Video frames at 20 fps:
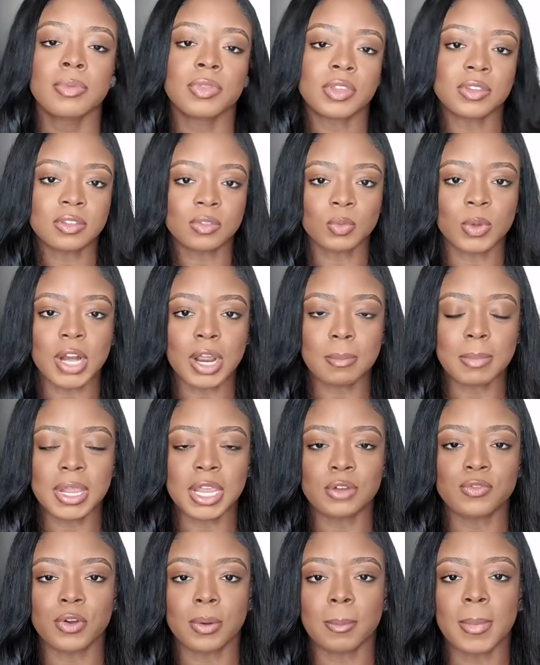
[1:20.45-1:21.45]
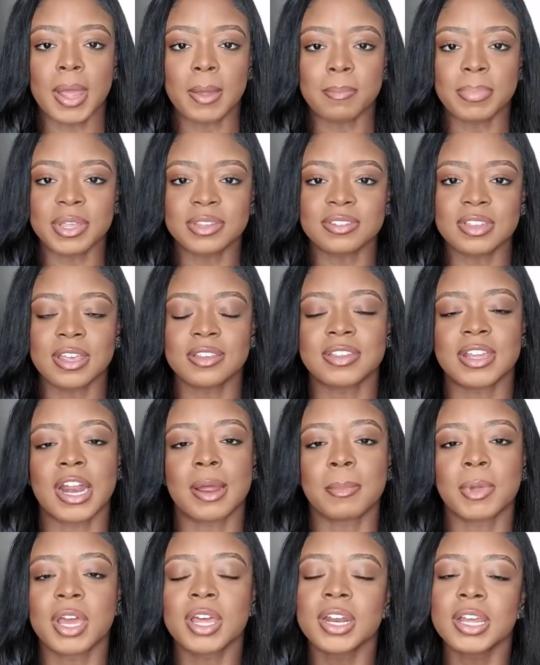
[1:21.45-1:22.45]
This is what I made from my business. And
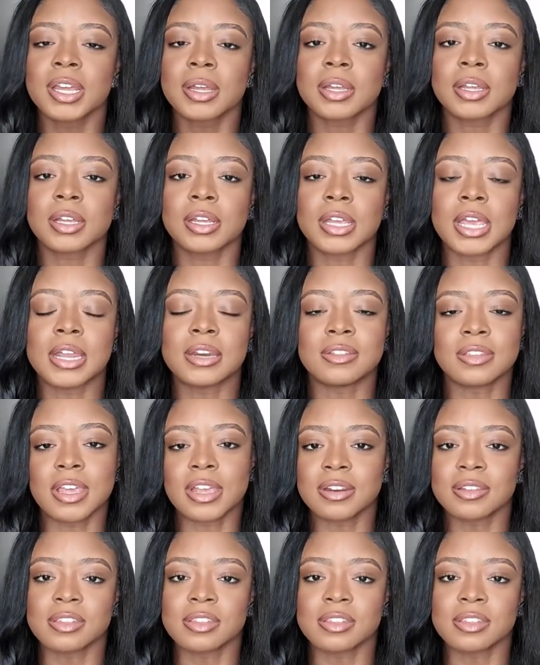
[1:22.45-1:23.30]
I'm going to,